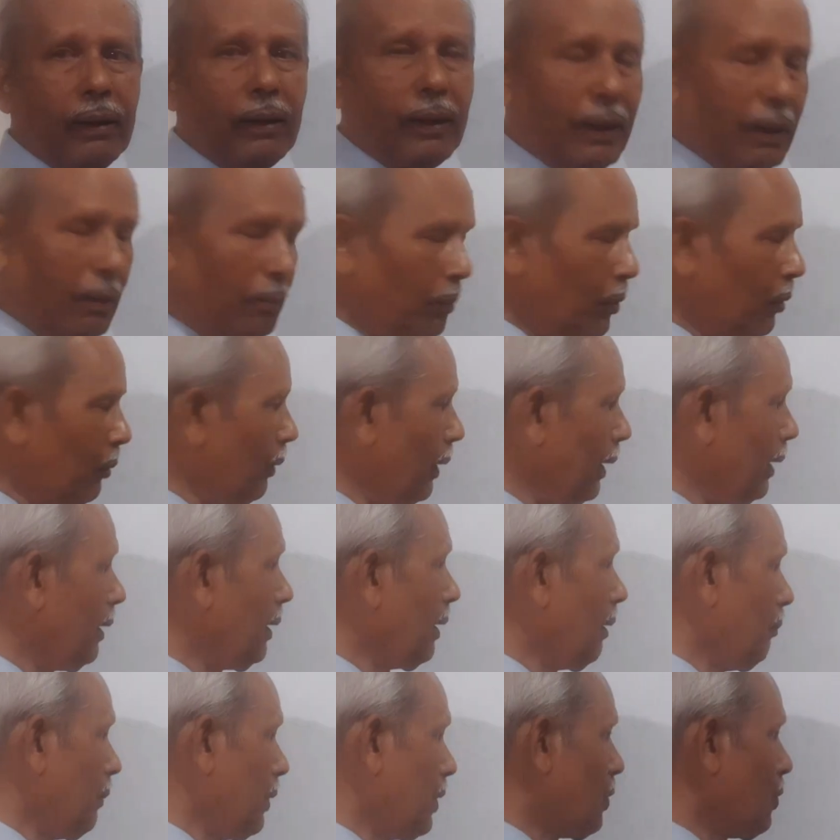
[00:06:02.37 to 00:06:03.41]
Number 1.
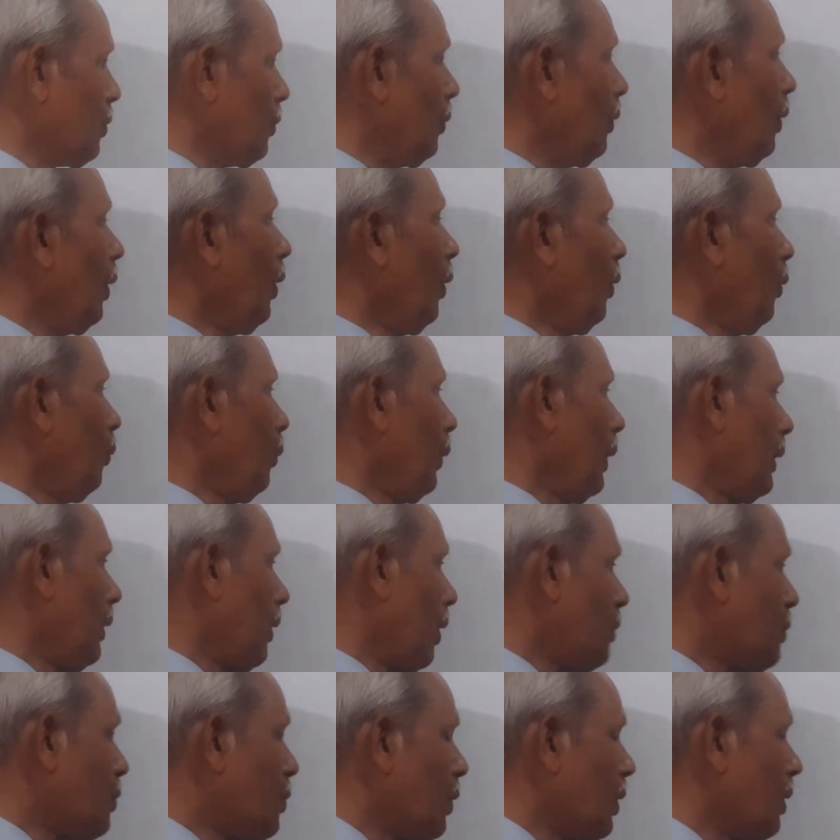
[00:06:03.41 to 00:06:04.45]
Number 2, we are
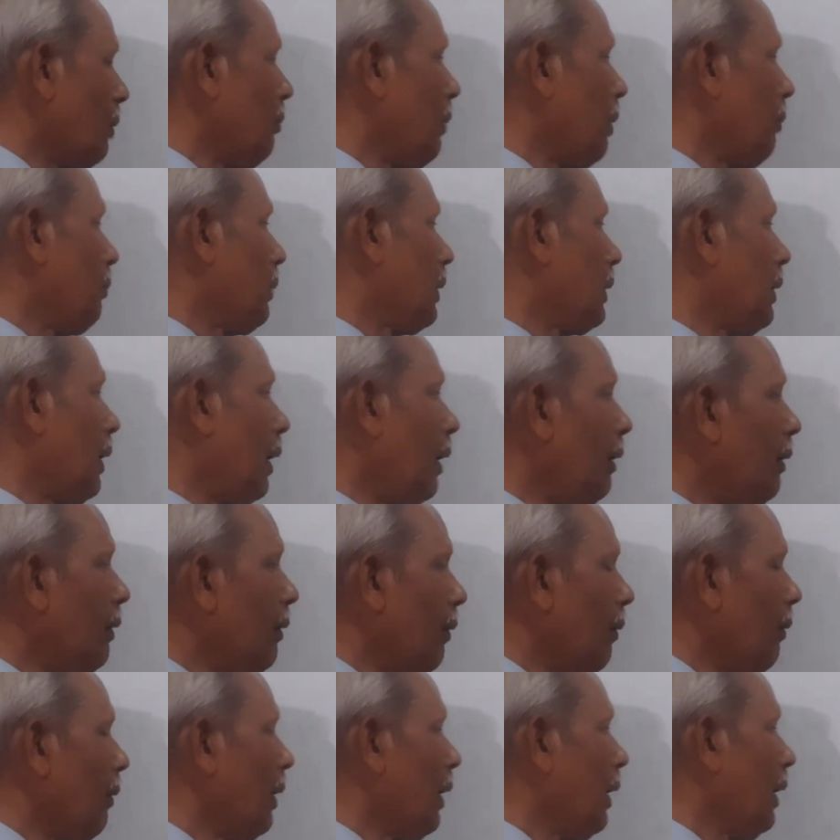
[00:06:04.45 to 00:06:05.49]
not to remember the
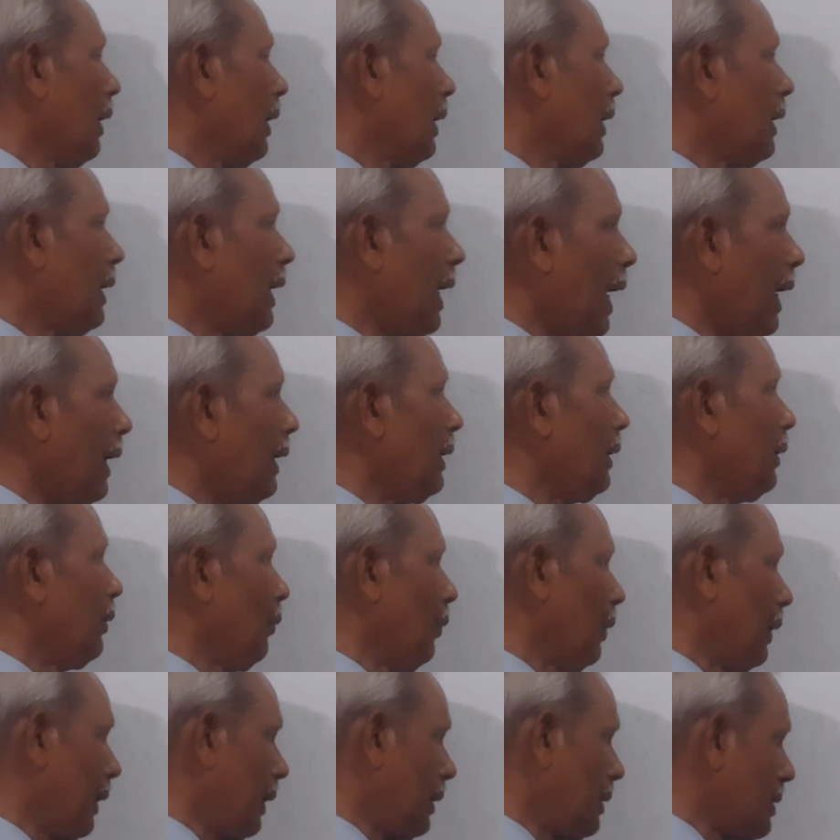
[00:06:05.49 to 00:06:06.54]
carry.
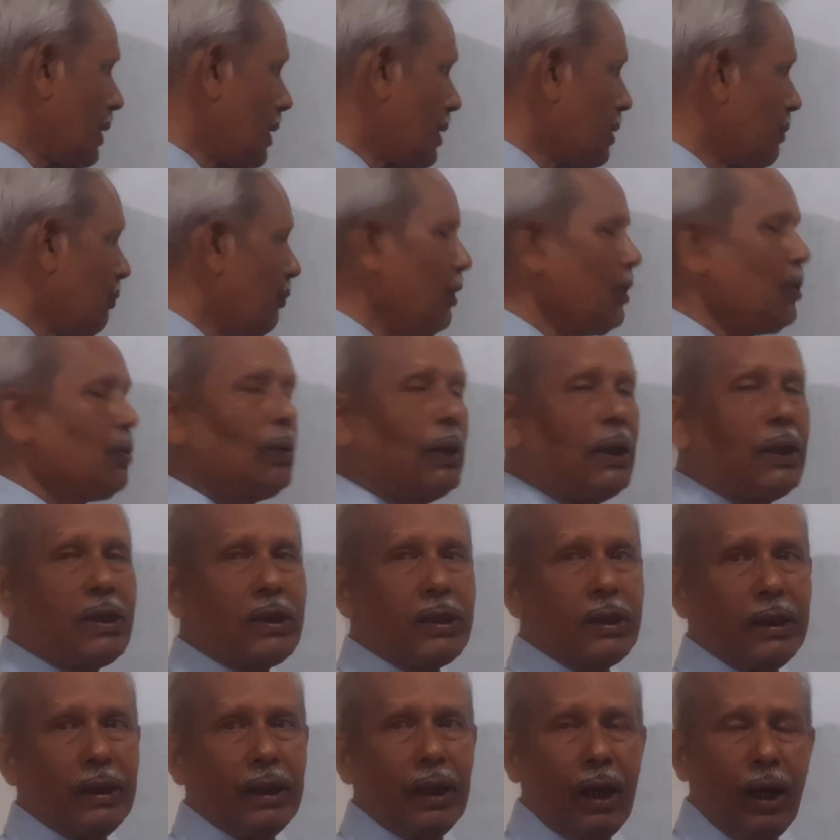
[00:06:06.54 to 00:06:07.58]
We can just visually
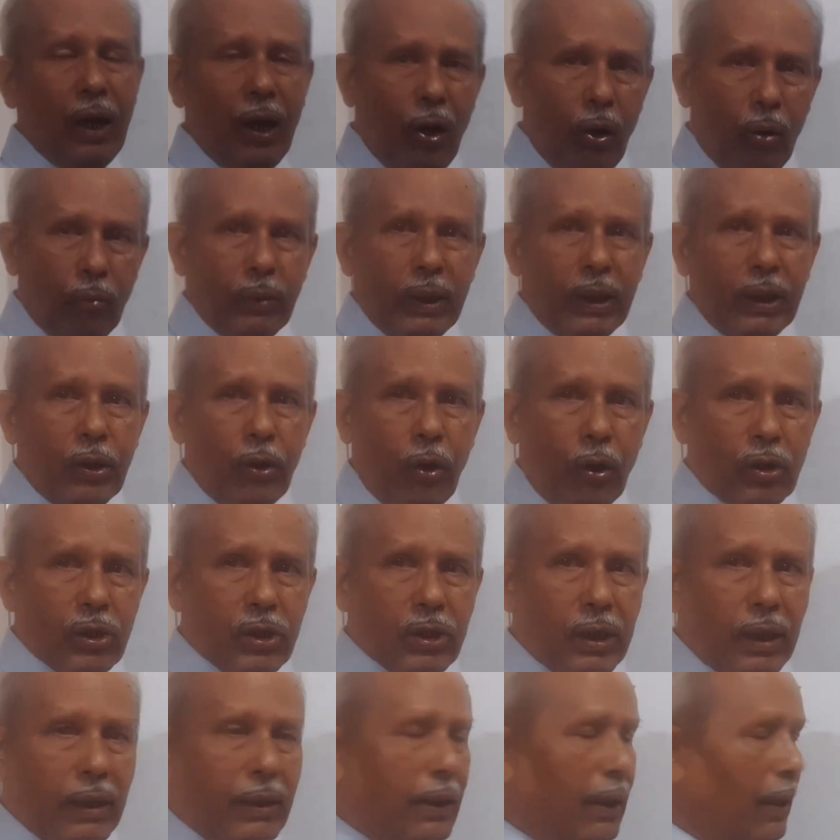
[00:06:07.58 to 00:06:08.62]
see how many
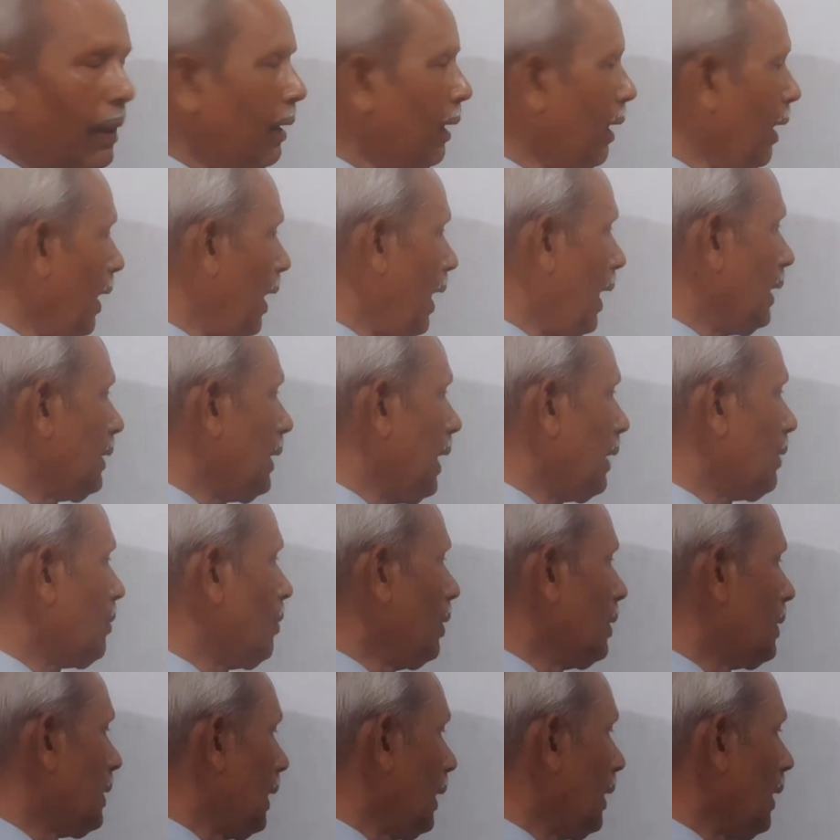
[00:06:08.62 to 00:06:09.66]
dots are there, and that
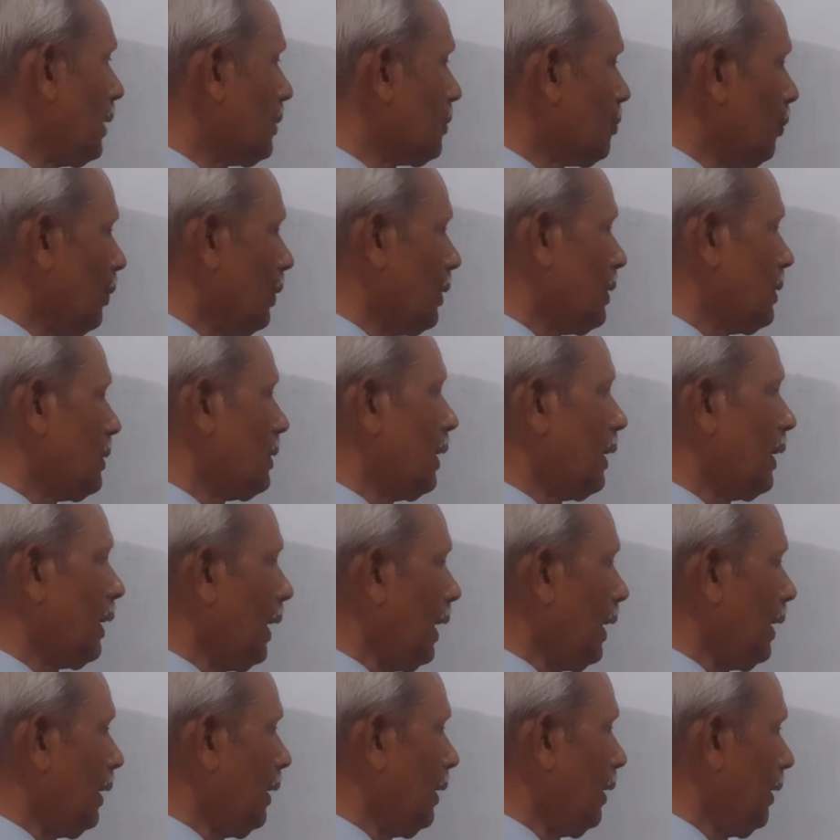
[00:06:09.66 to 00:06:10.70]
will tell us what is the
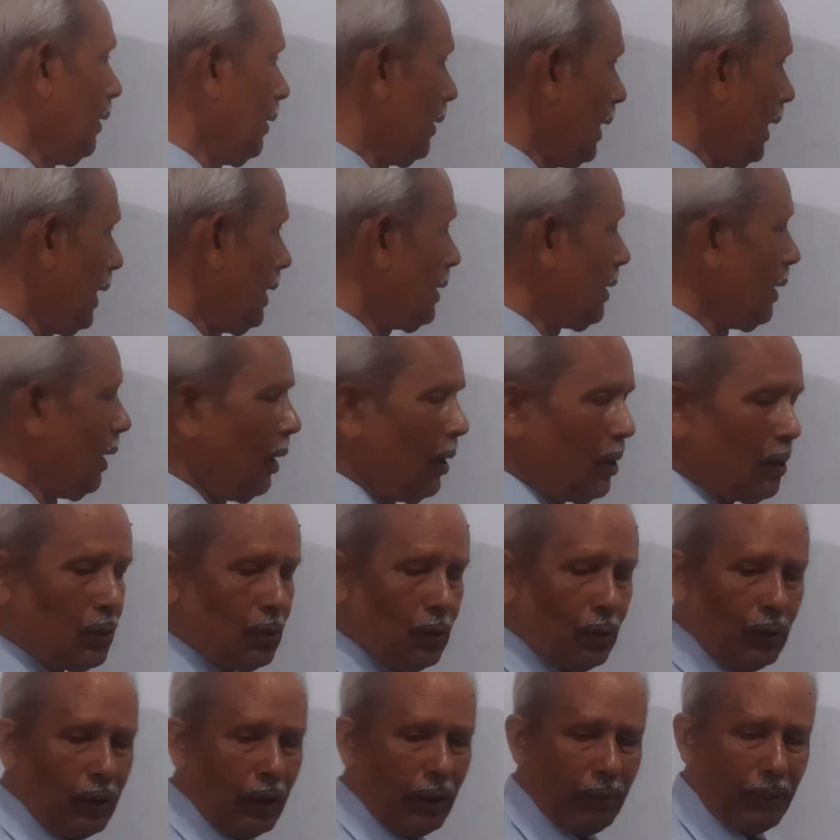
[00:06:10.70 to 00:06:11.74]
carry, right?
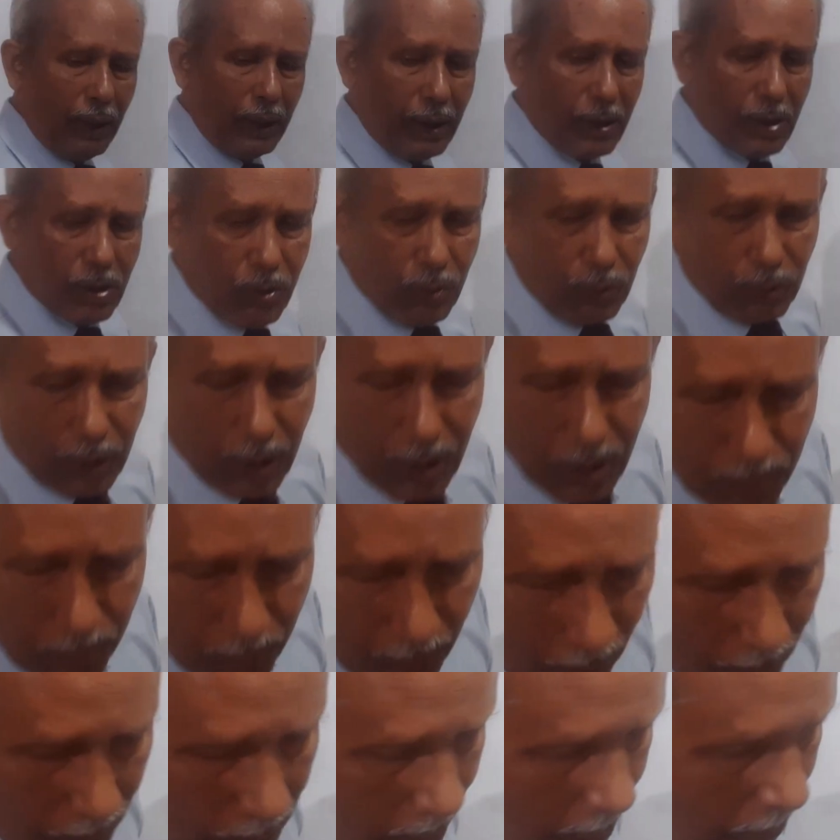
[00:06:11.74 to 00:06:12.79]
So we have understood this
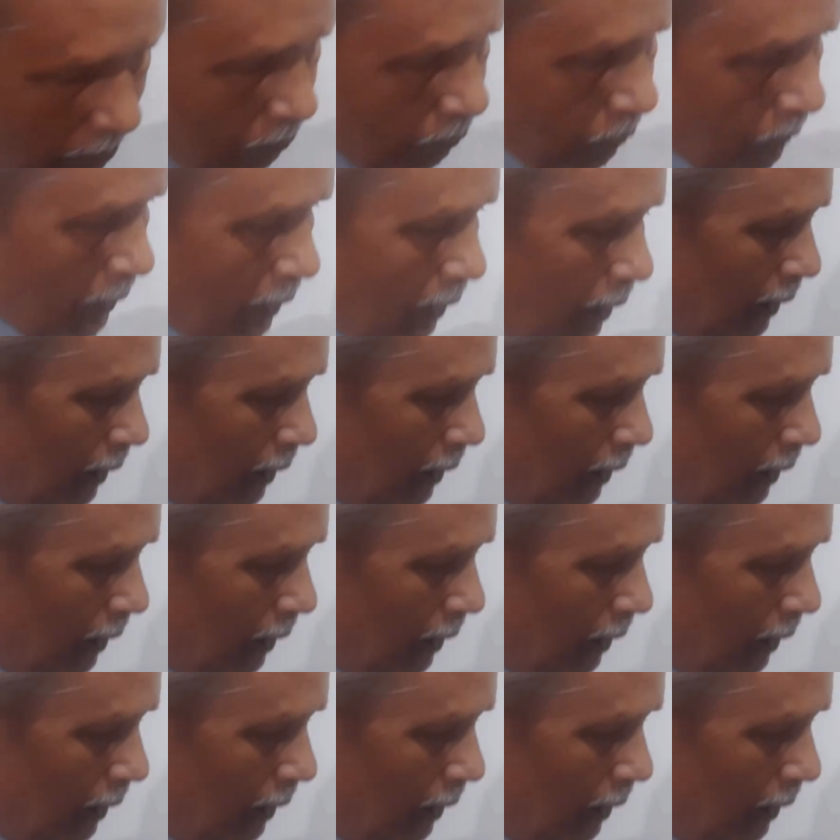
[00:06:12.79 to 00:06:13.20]
problem.